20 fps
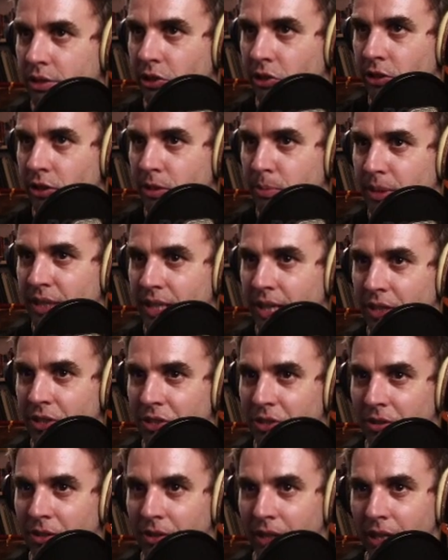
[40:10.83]
So there's
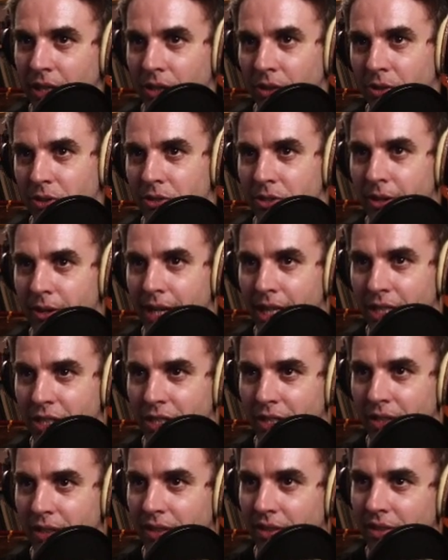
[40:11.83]
potential in those
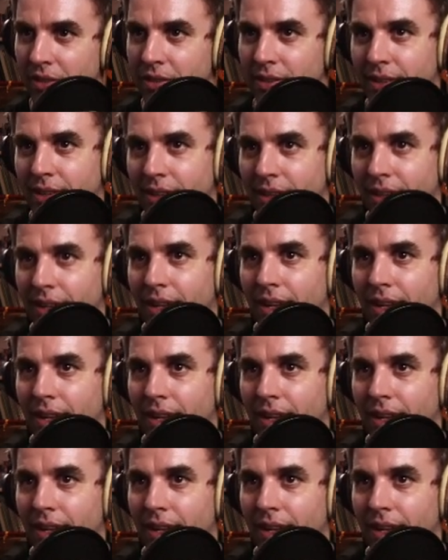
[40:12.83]
directions.